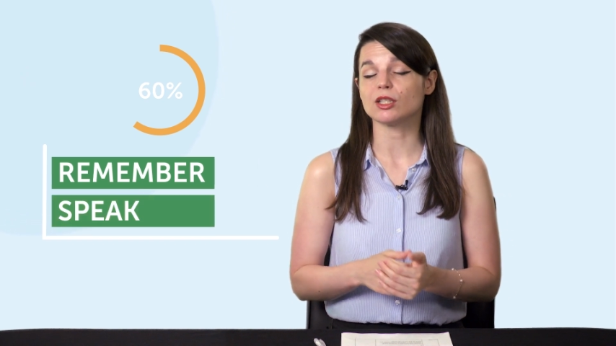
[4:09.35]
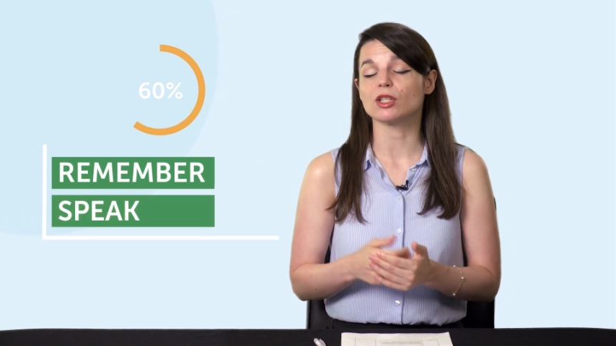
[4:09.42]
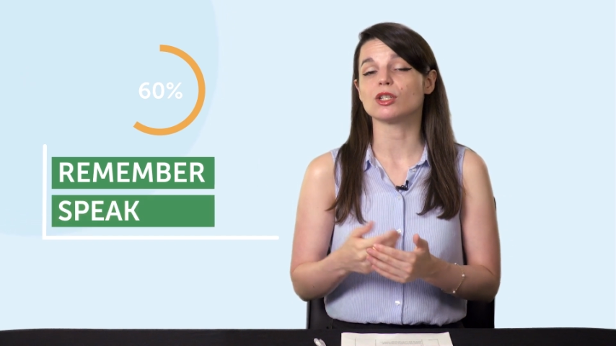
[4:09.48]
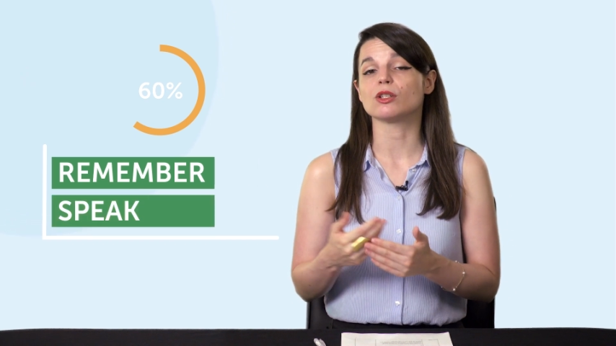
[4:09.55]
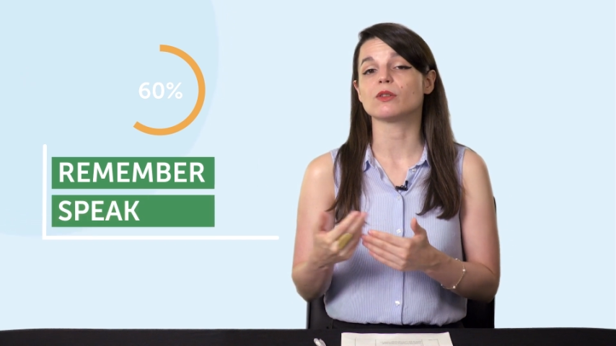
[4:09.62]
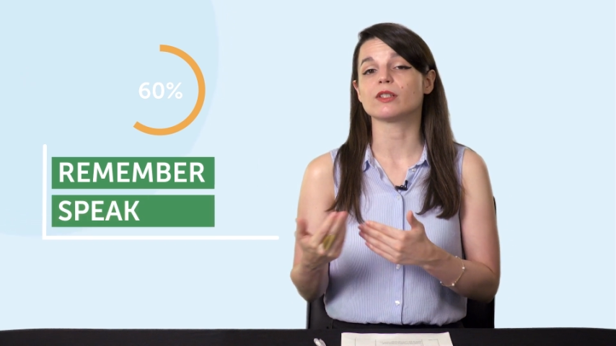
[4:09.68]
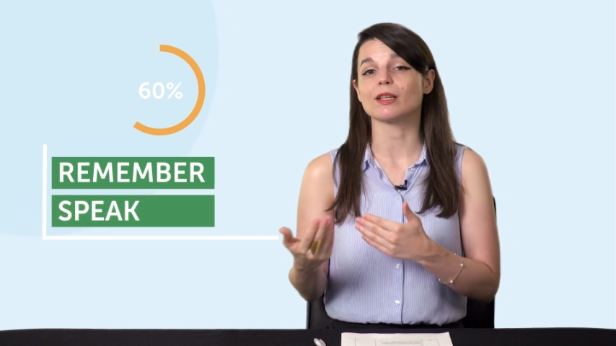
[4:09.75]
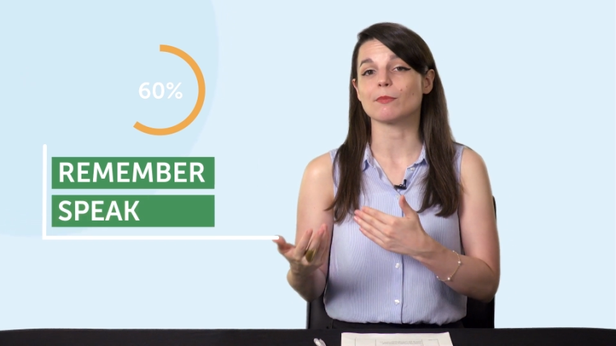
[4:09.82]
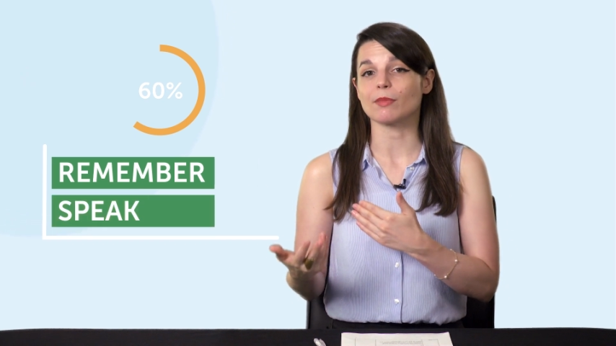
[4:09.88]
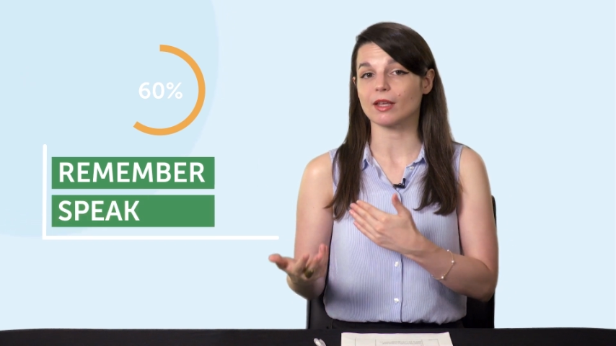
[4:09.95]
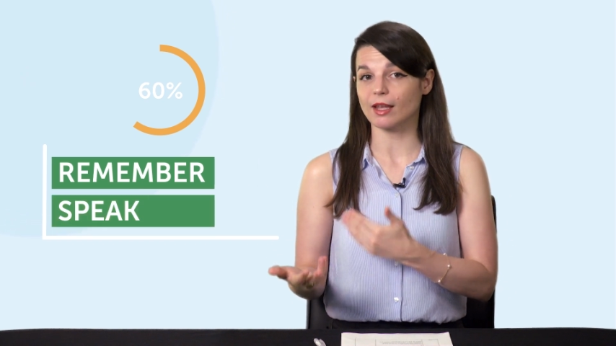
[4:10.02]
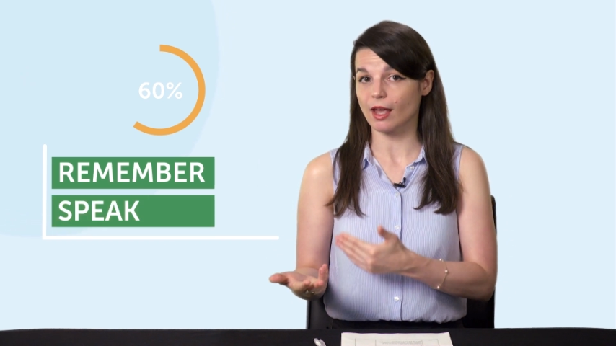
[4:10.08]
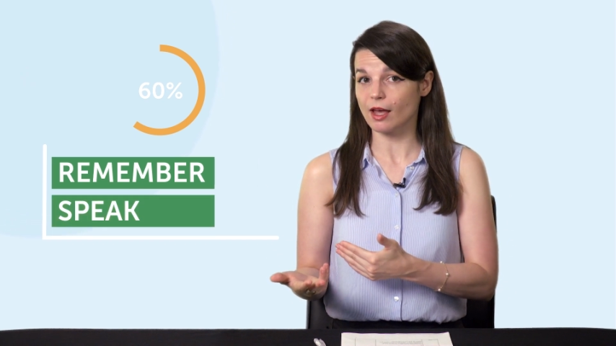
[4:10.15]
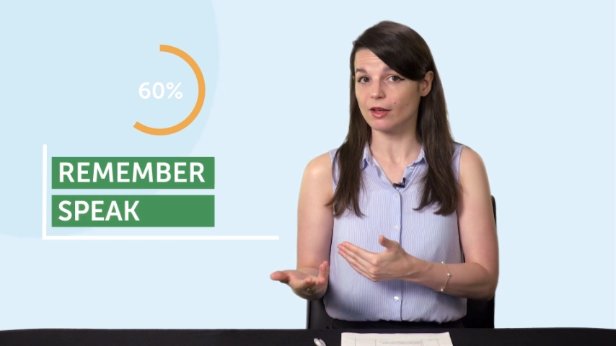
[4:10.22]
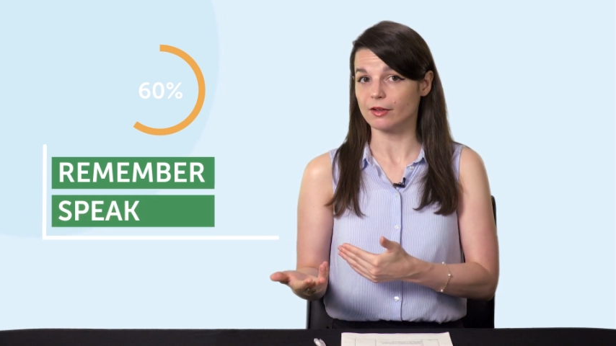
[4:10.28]
to do
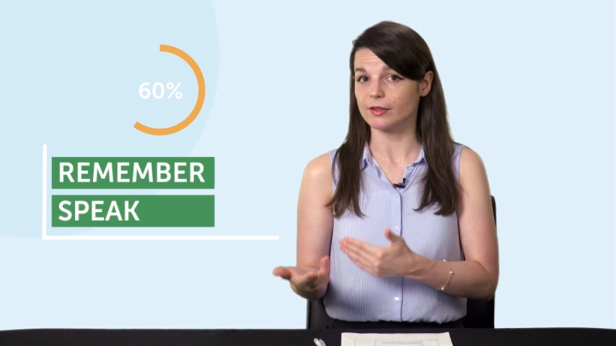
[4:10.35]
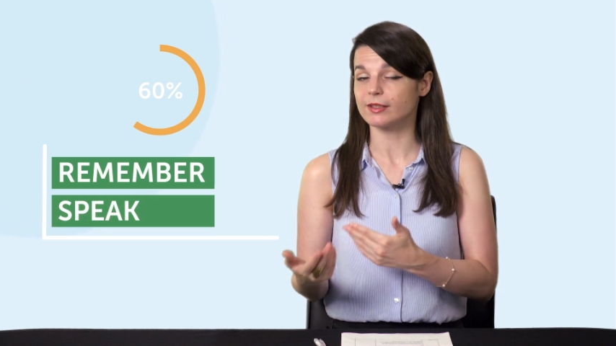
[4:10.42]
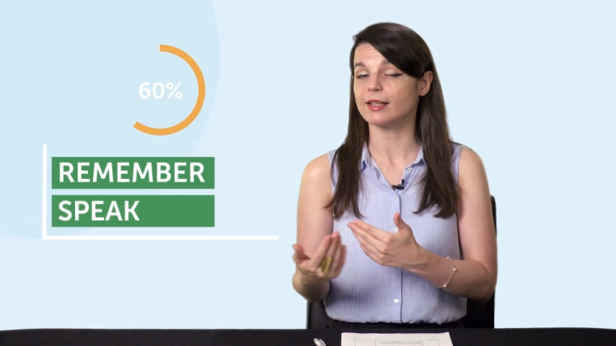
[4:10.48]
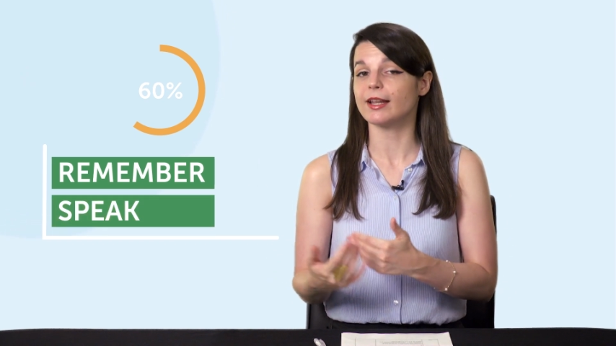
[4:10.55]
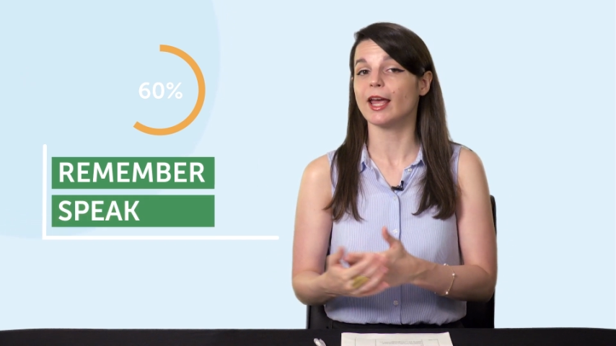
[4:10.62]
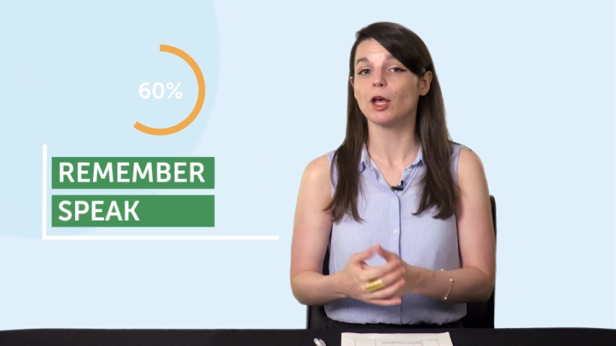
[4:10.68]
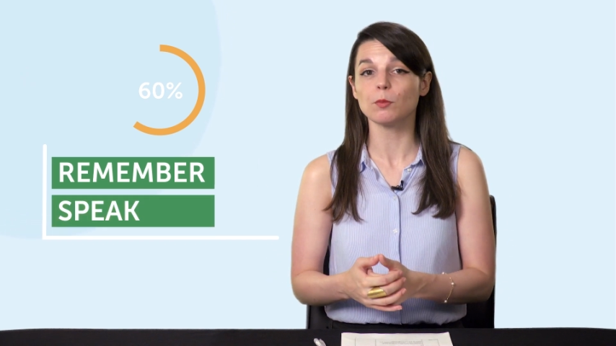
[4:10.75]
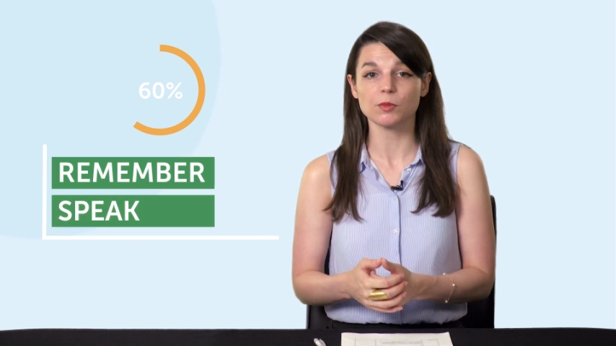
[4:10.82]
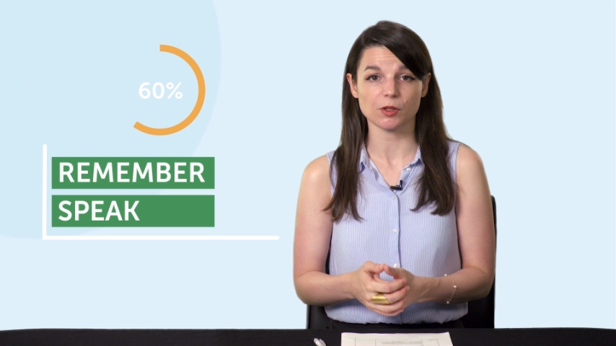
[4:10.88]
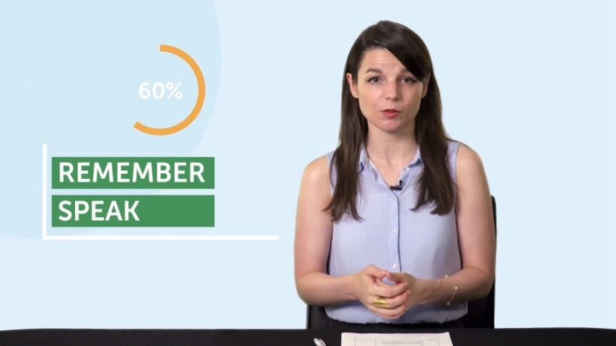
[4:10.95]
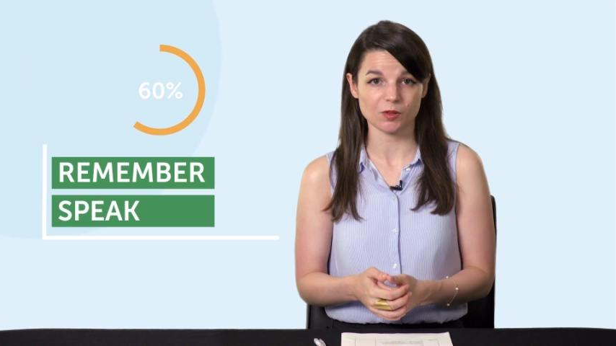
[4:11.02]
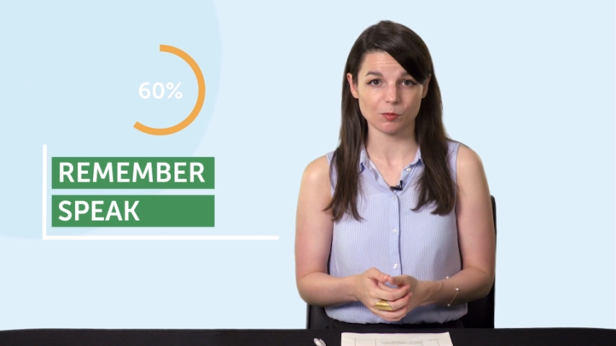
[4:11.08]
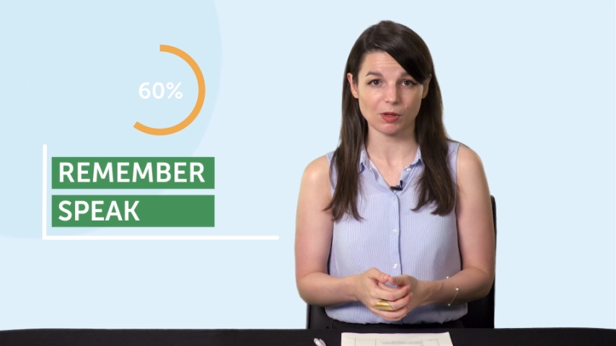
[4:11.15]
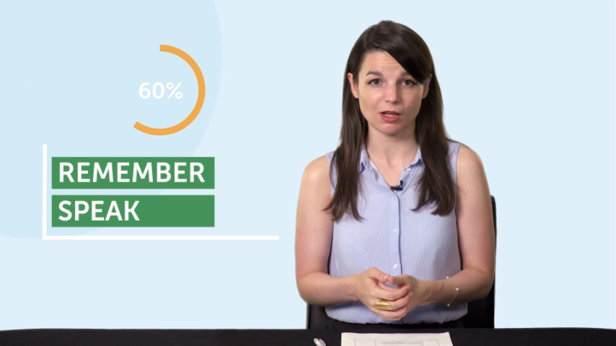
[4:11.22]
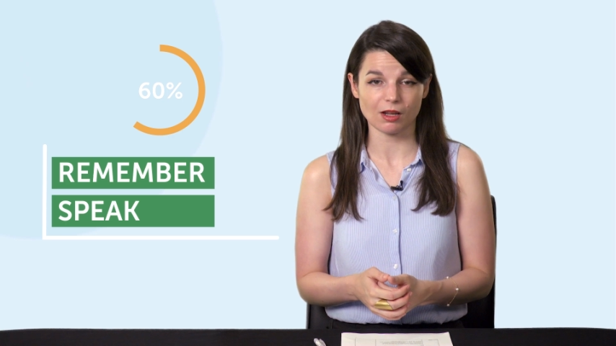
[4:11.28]
something else that helps you
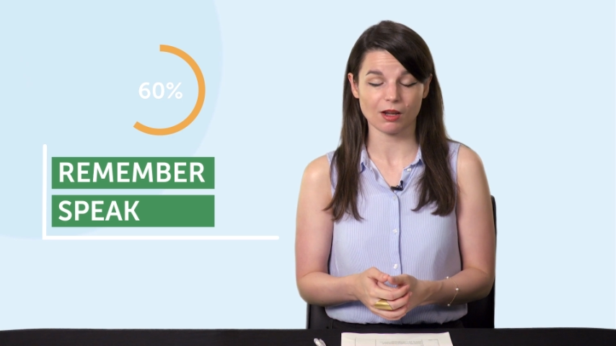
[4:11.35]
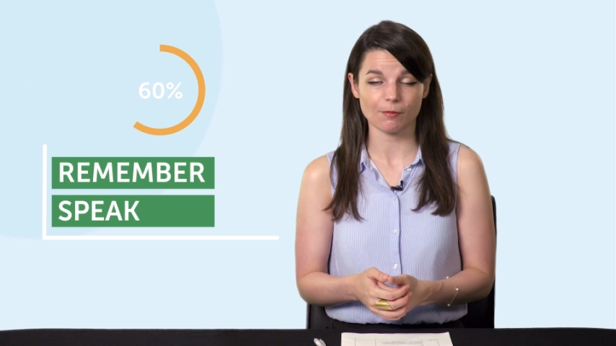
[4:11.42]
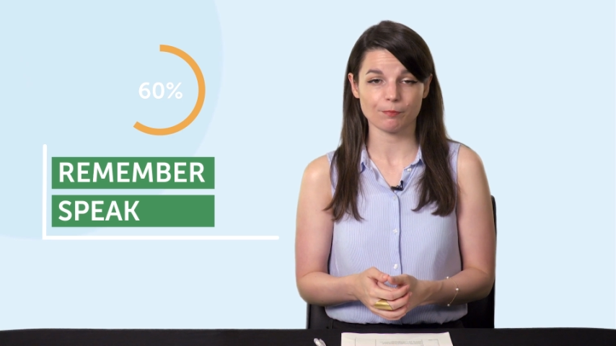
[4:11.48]
speak.